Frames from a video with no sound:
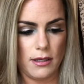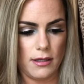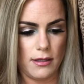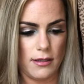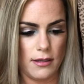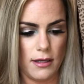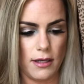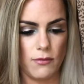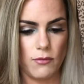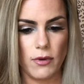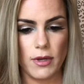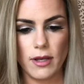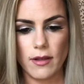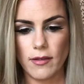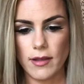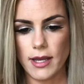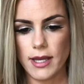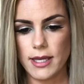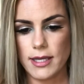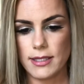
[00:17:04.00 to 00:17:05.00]
I
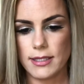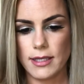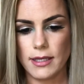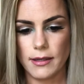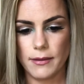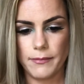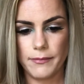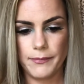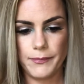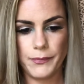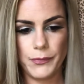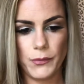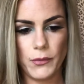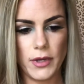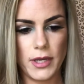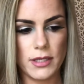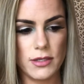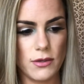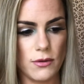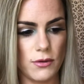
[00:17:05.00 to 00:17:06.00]
realize I
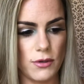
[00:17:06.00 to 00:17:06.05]
don't